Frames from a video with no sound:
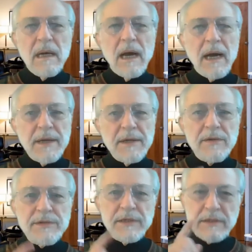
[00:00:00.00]
I
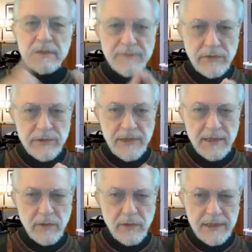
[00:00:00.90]
know that you live
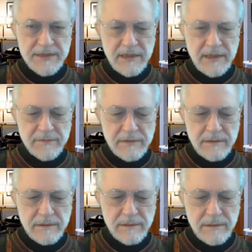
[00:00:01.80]
at Christ Haven,
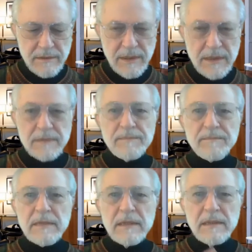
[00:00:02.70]
right?
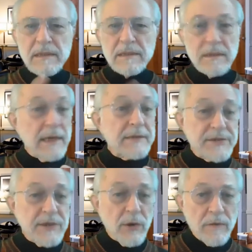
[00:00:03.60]
That's
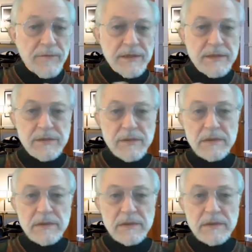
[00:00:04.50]
the orphanage,